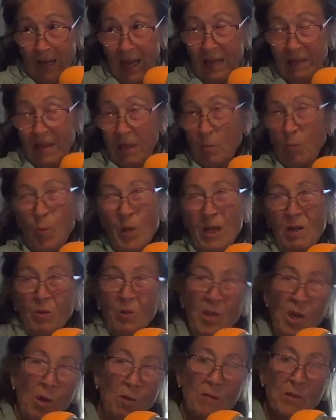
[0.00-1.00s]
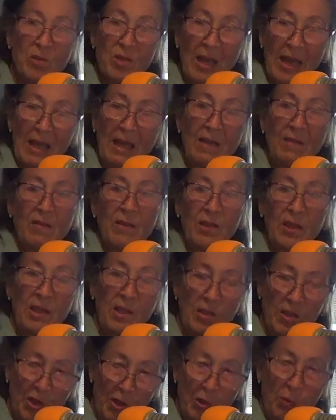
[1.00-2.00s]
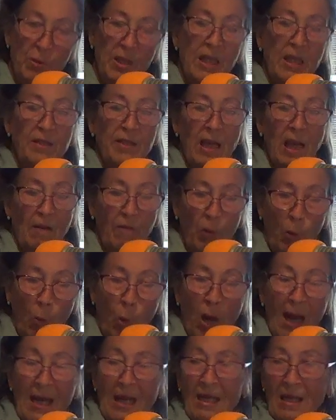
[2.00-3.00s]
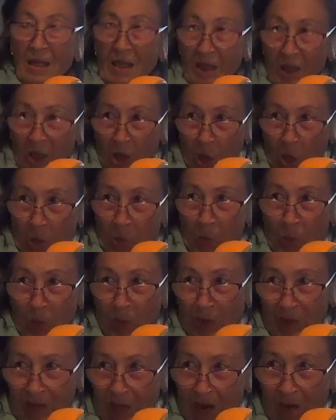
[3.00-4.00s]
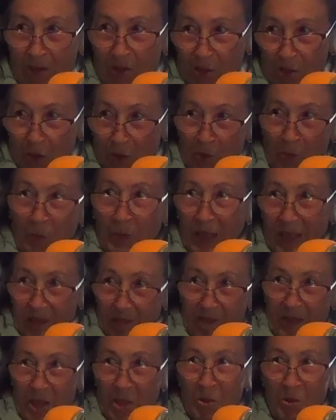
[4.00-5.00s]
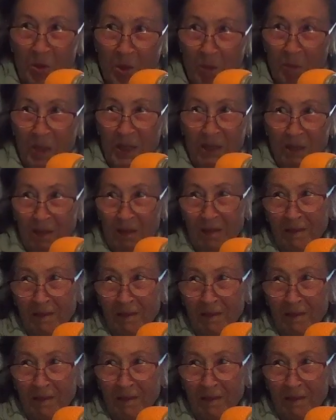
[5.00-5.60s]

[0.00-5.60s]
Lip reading: And then we don't know if it's like, do you need to have the white coat doctor giving you the pill?